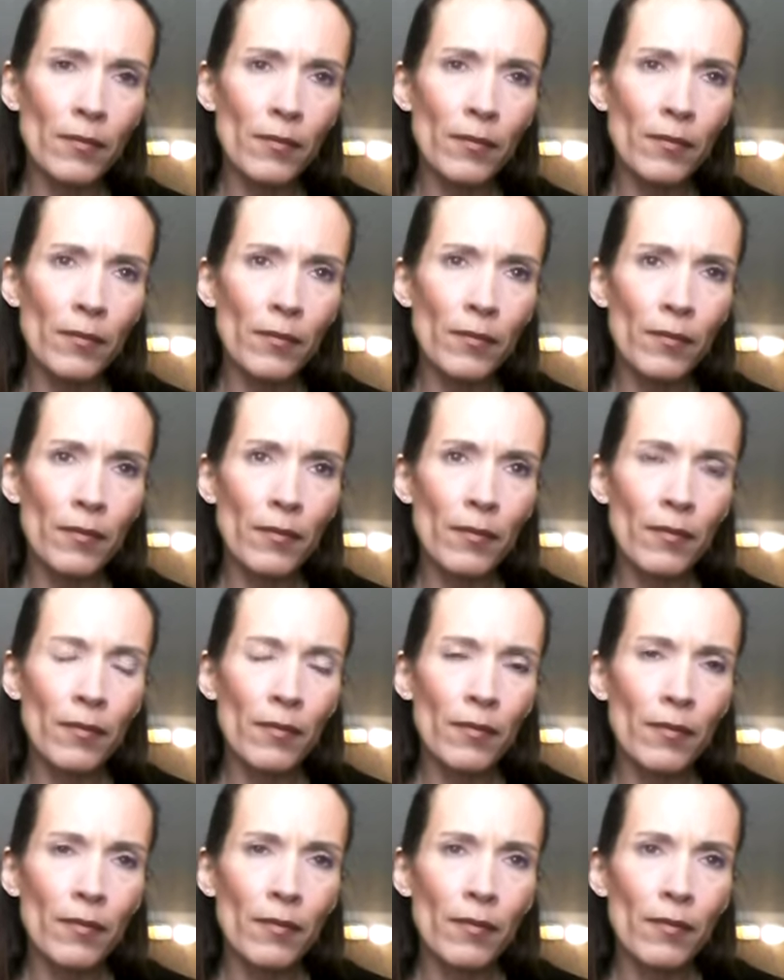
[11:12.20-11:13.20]

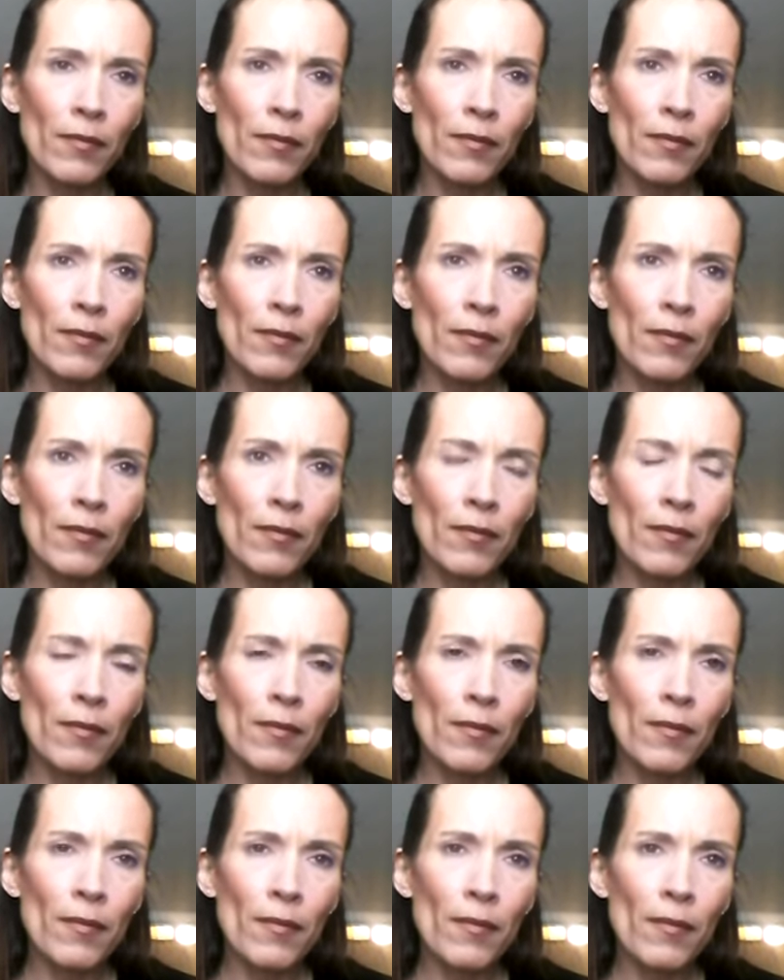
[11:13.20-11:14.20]

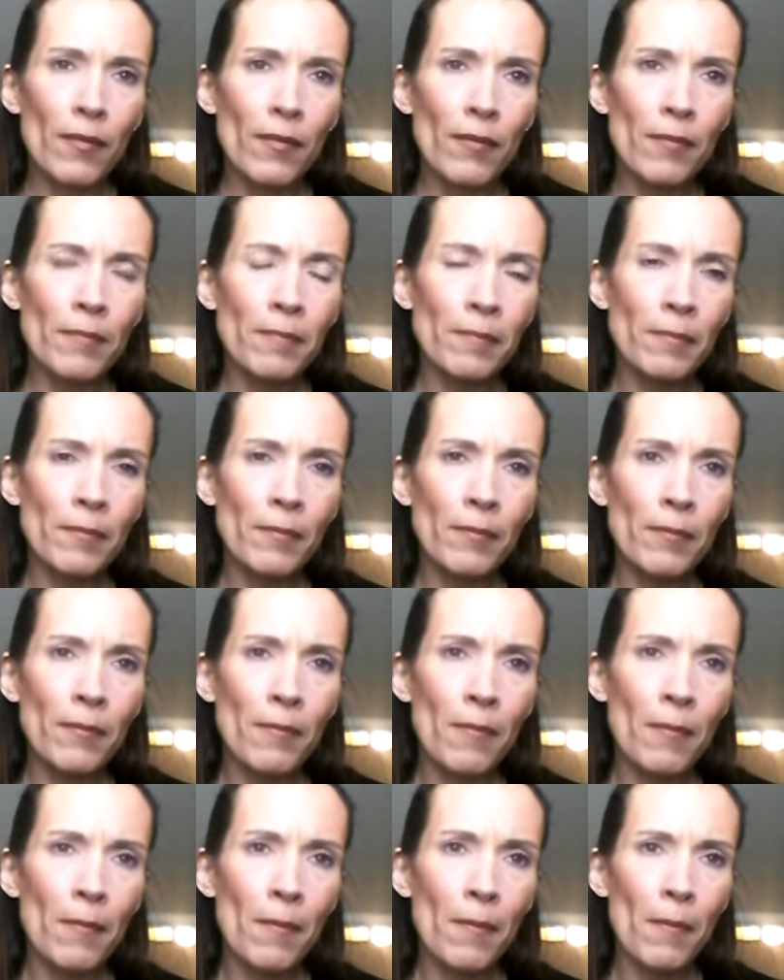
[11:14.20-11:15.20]

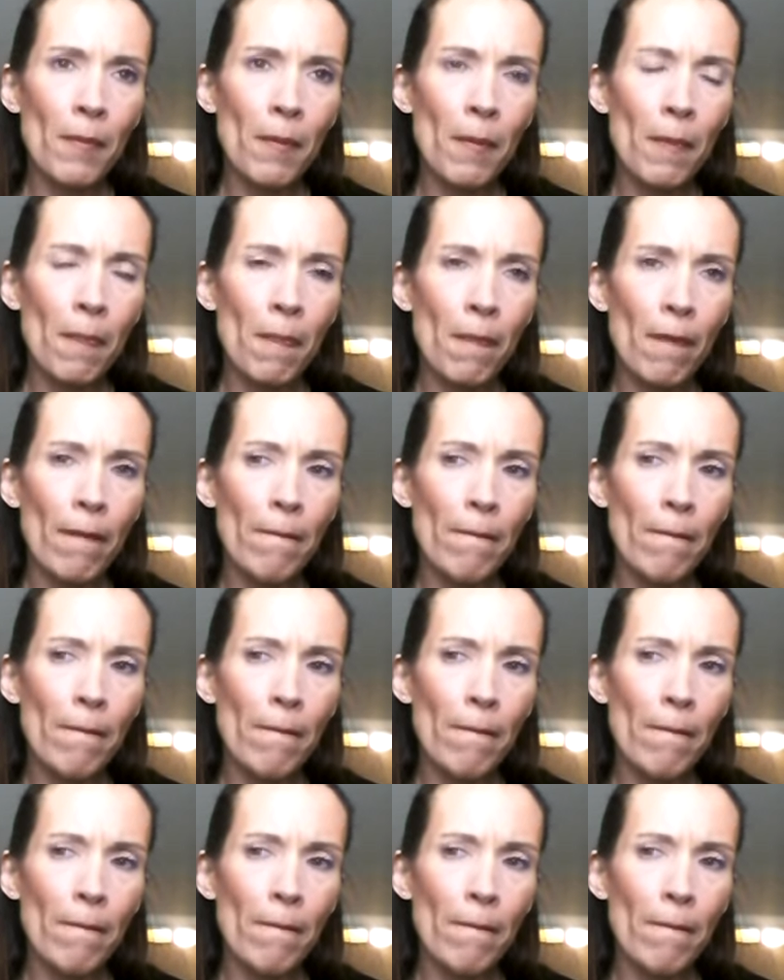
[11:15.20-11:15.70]
(no one is talking)